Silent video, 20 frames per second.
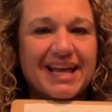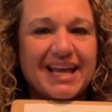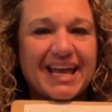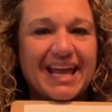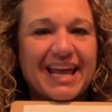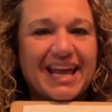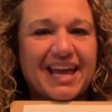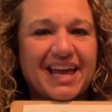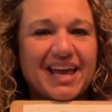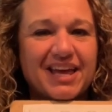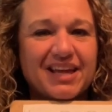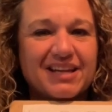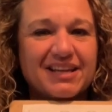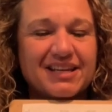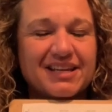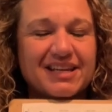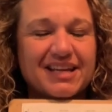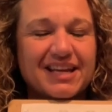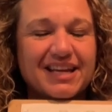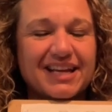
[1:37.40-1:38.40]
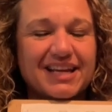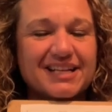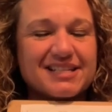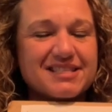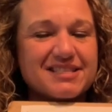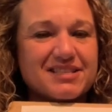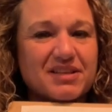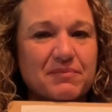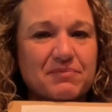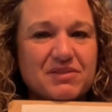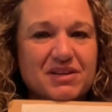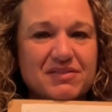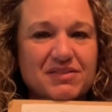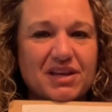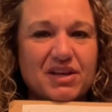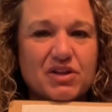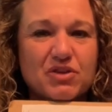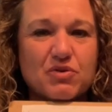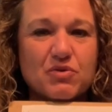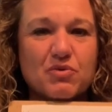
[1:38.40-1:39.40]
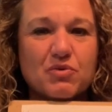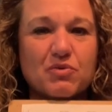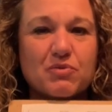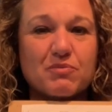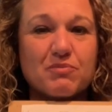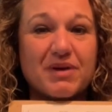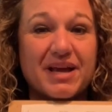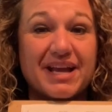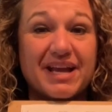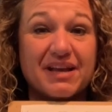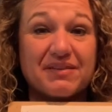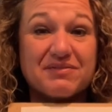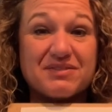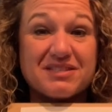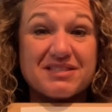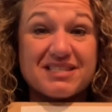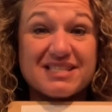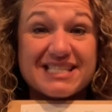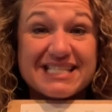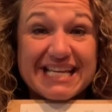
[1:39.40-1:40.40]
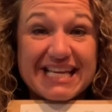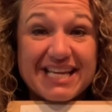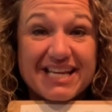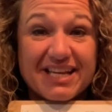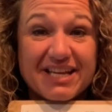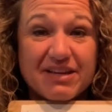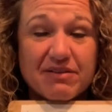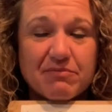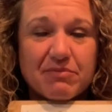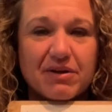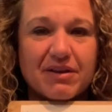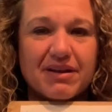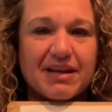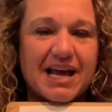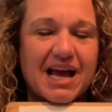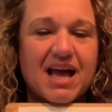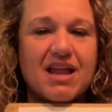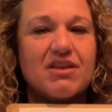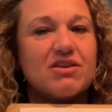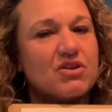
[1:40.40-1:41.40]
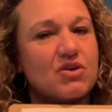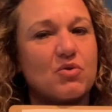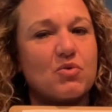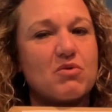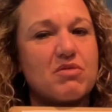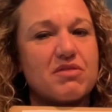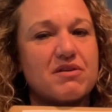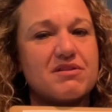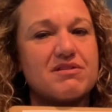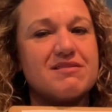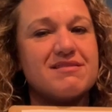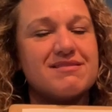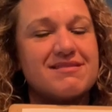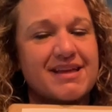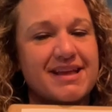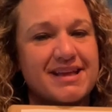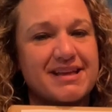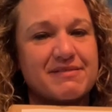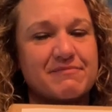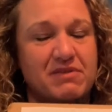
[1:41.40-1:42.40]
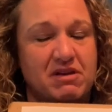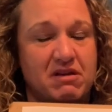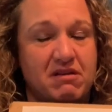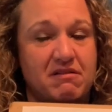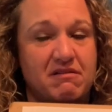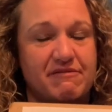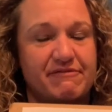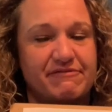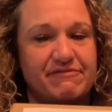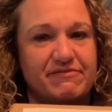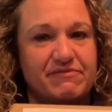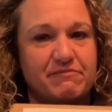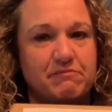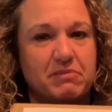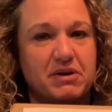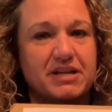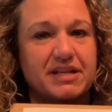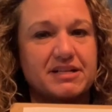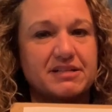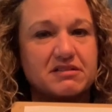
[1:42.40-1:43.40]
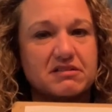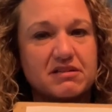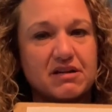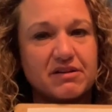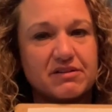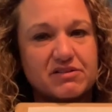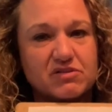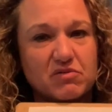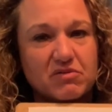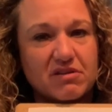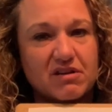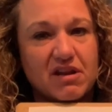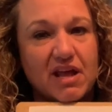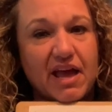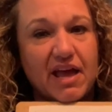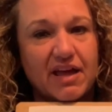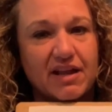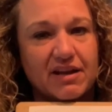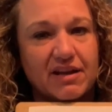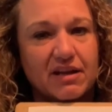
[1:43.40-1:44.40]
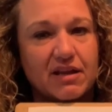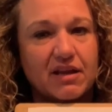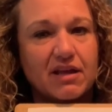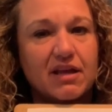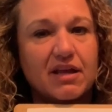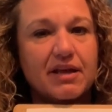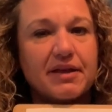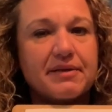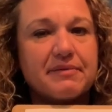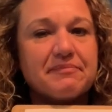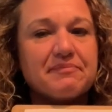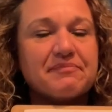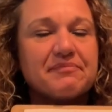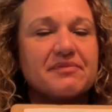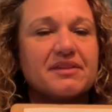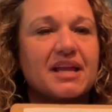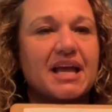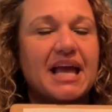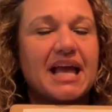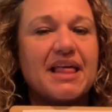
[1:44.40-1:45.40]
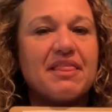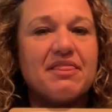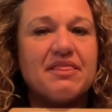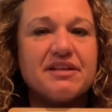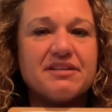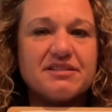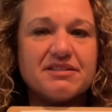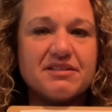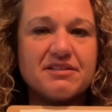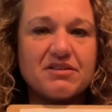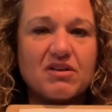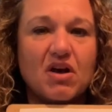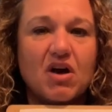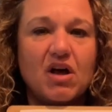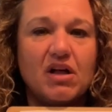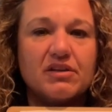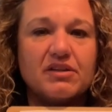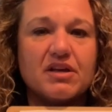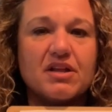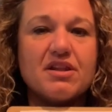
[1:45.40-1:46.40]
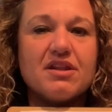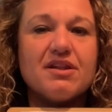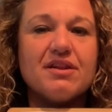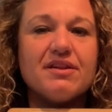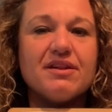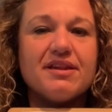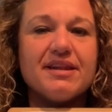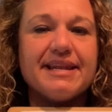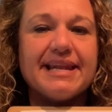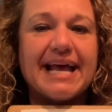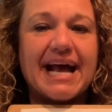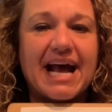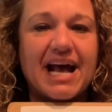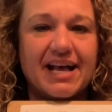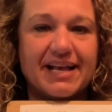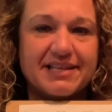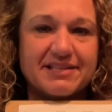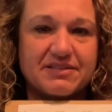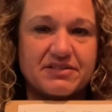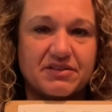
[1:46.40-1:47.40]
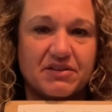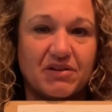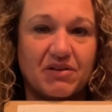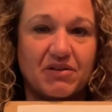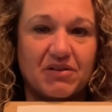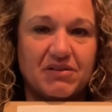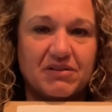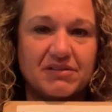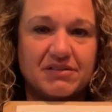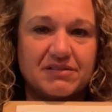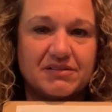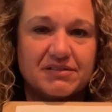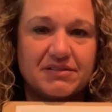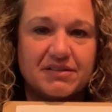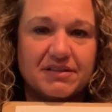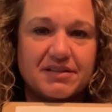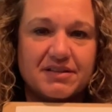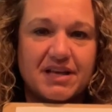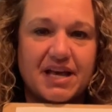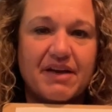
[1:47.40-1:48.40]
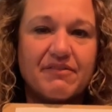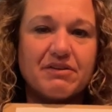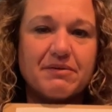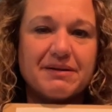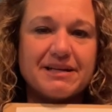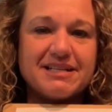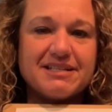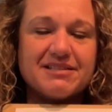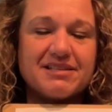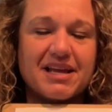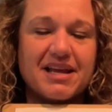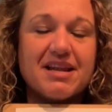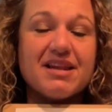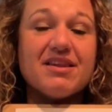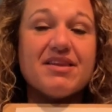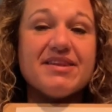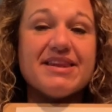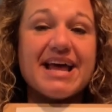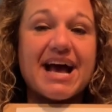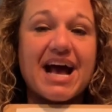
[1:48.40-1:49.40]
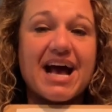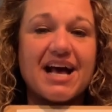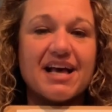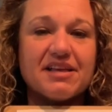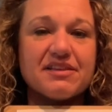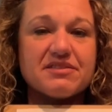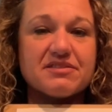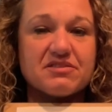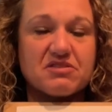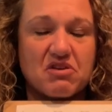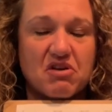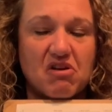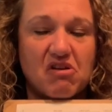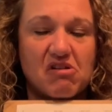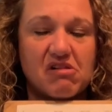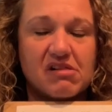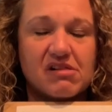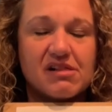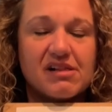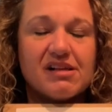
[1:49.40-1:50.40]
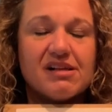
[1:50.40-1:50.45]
And it's something that you may have seen but not know the name of. But it starts with an N. And this is called a nozzle. Everybody say nozzle.